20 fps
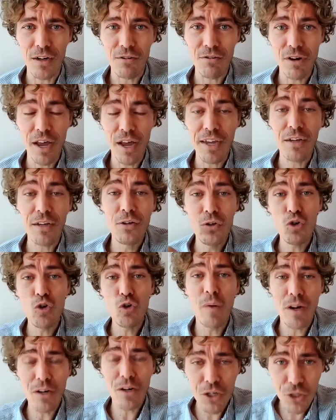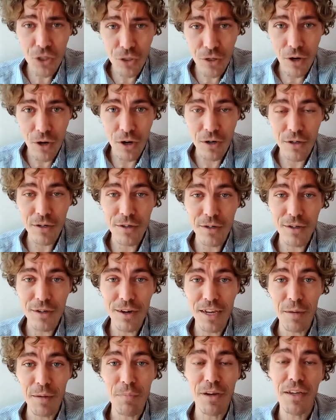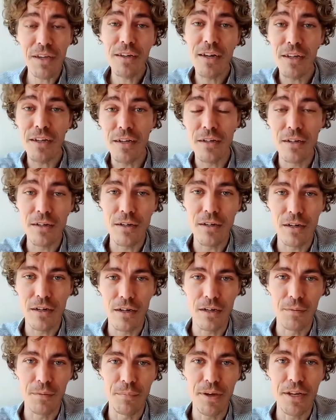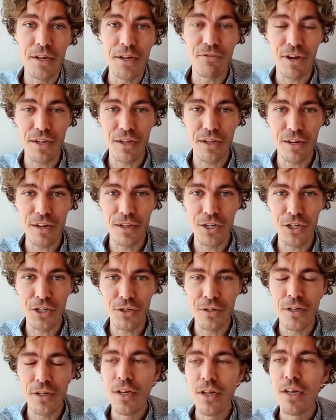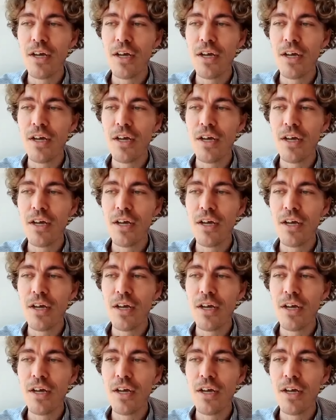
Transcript: relying too much on labeling and regulation.